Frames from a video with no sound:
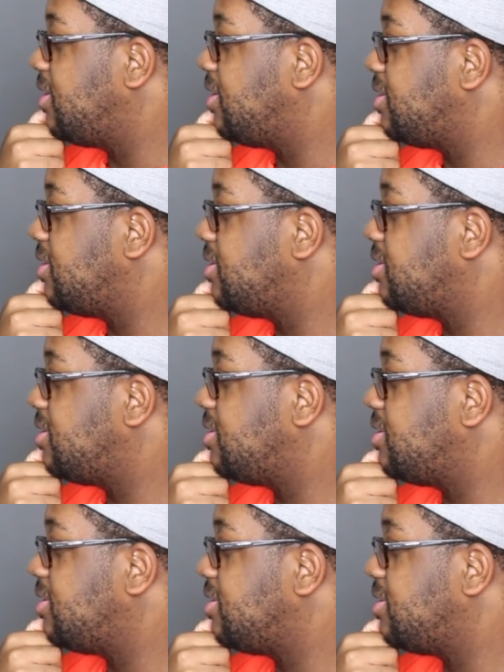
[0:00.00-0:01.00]

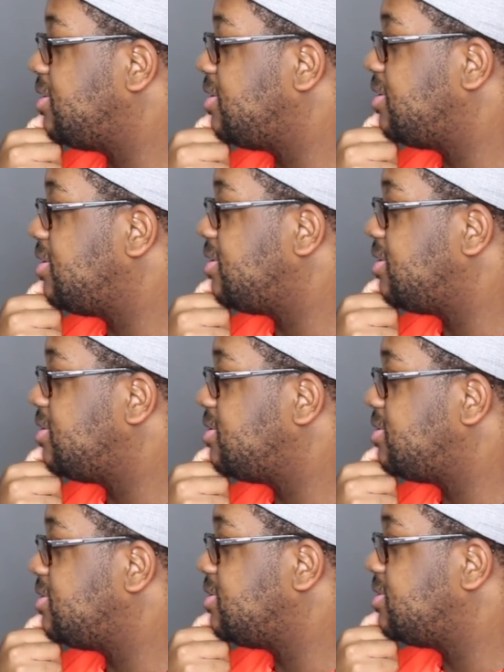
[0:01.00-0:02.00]

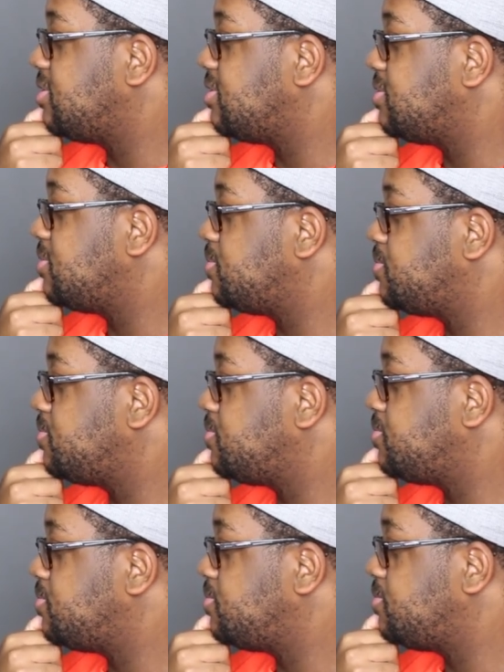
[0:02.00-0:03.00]

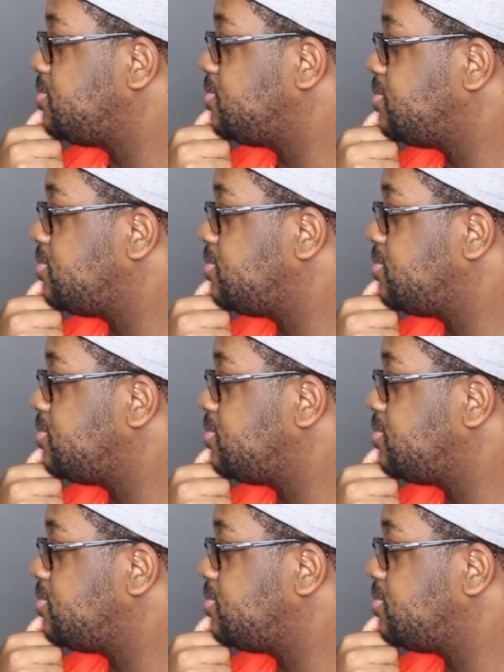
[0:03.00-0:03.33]
[no speech]